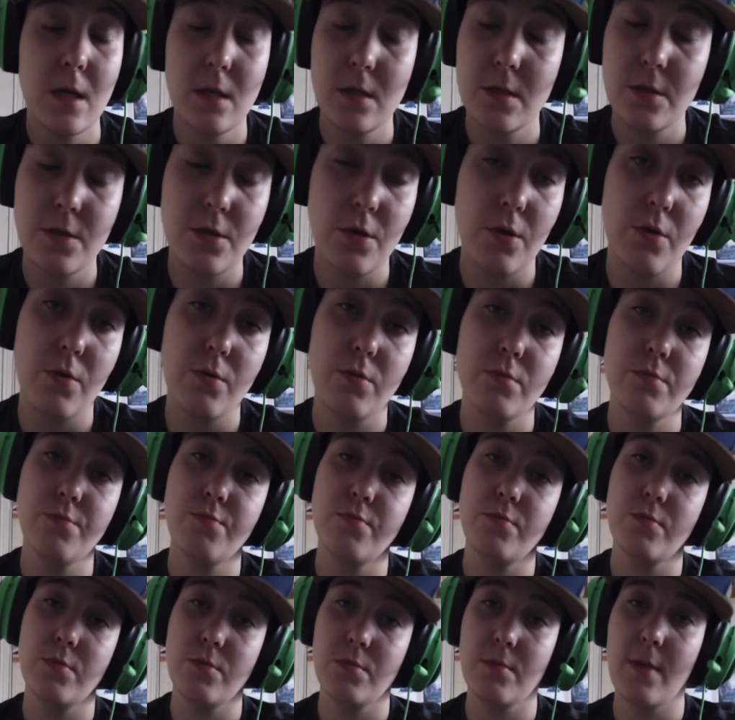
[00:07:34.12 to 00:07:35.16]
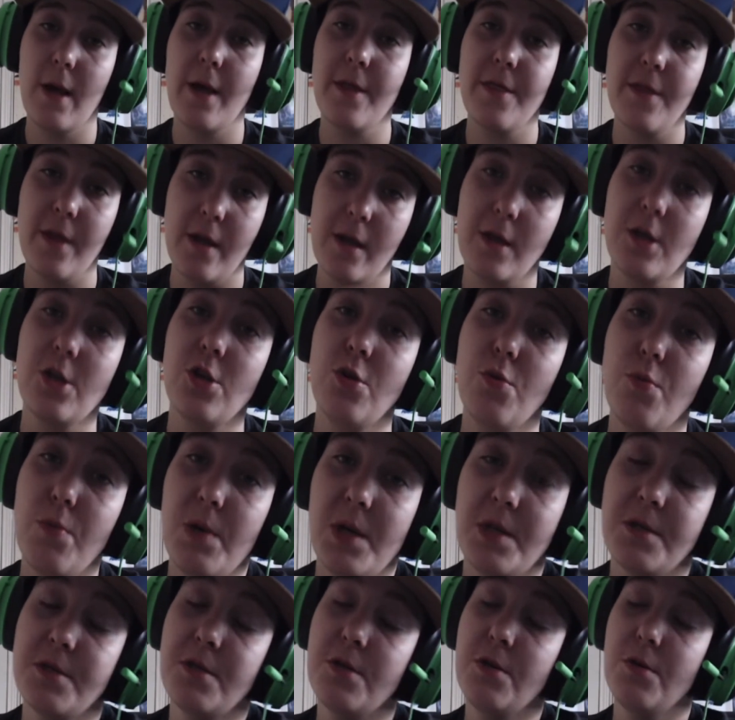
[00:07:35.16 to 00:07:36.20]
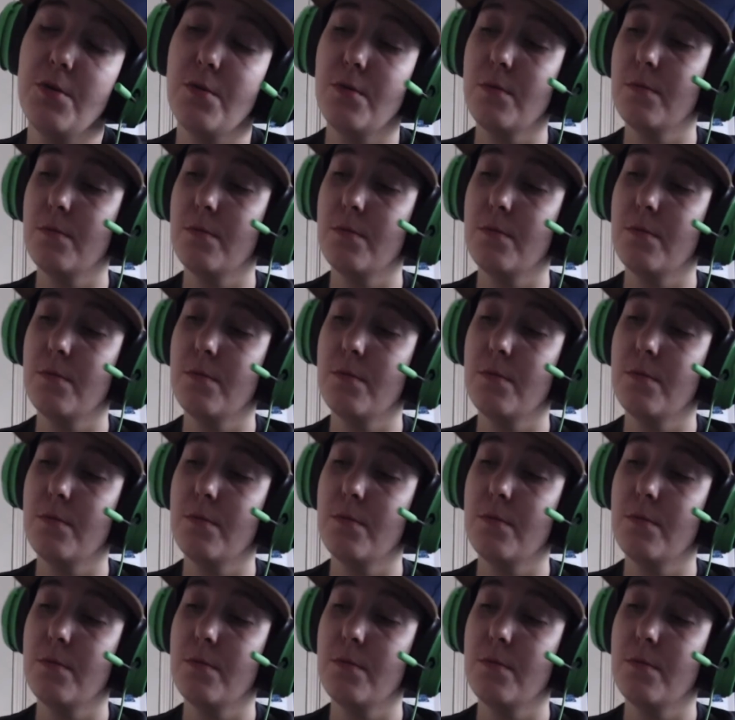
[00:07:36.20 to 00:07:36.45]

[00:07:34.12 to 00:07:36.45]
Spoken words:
so I think you will too.